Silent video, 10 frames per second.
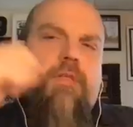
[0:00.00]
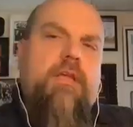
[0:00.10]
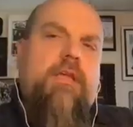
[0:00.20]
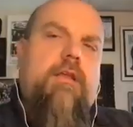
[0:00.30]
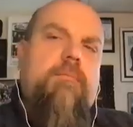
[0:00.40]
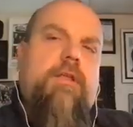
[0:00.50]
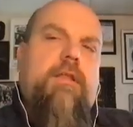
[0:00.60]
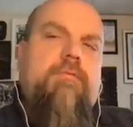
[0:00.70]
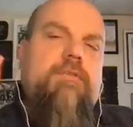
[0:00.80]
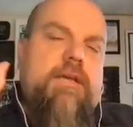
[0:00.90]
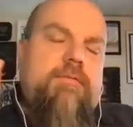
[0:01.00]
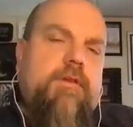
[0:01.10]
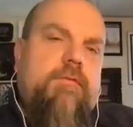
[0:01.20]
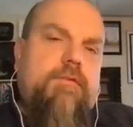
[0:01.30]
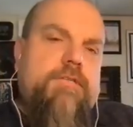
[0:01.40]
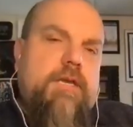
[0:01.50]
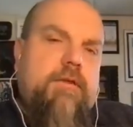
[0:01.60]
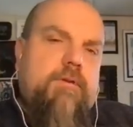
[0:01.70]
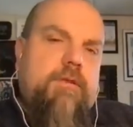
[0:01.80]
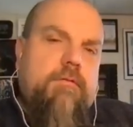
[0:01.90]
play devil's advocate for a
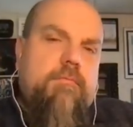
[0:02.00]
second with you?